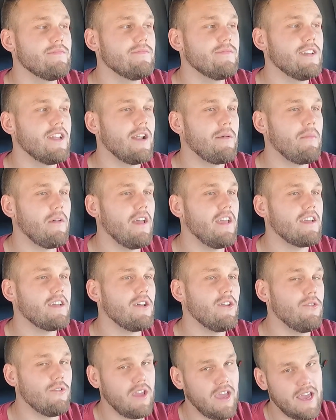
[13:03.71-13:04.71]
And I'm like,
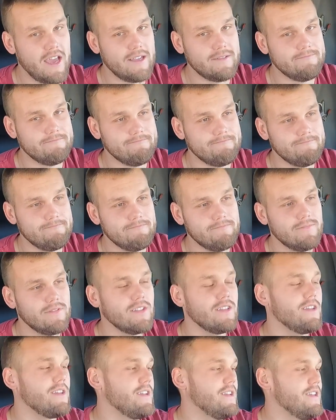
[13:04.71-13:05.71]
okay.
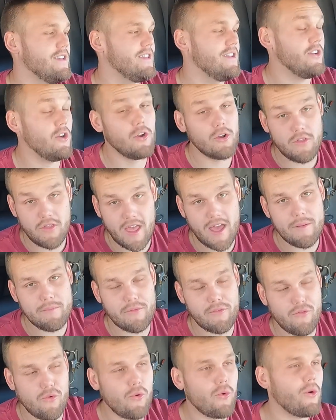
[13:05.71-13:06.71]
Heard that
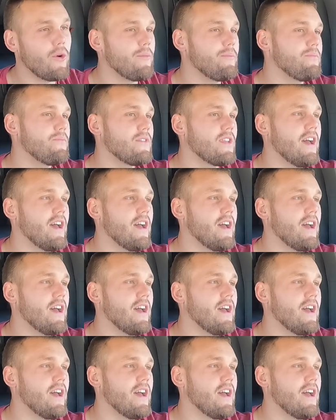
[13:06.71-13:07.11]
before.